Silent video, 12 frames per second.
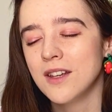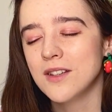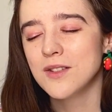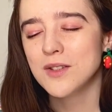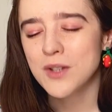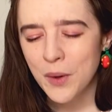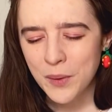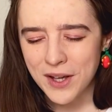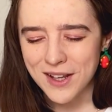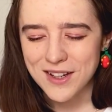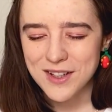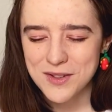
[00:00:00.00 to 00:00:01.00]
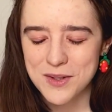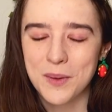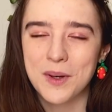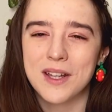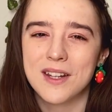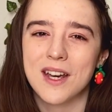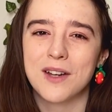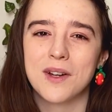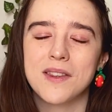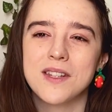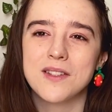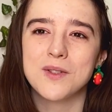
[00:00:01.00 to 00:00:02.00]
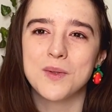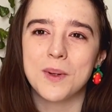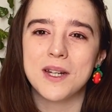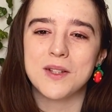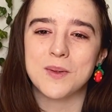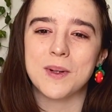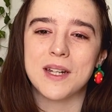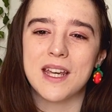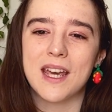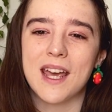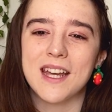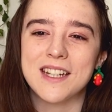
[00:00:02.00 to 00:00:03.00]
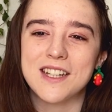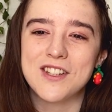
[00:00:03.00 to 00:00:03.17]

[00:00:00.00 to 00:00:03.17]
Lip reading: so good, so good. I read this in 2020, and